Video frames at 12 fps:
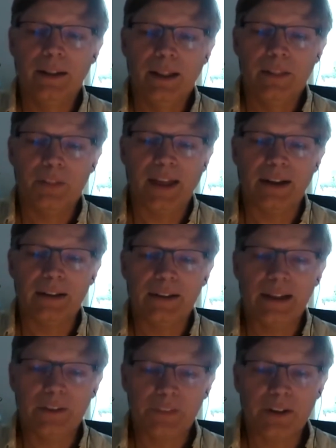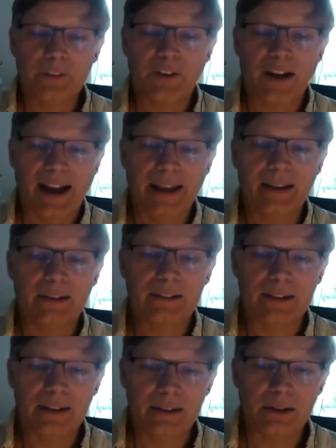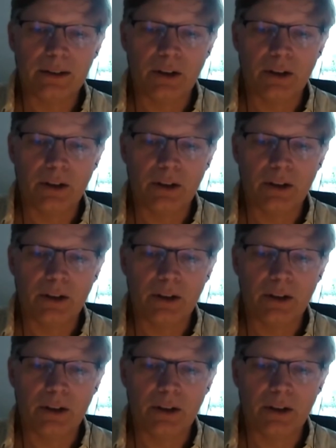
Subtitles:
that even if I didn't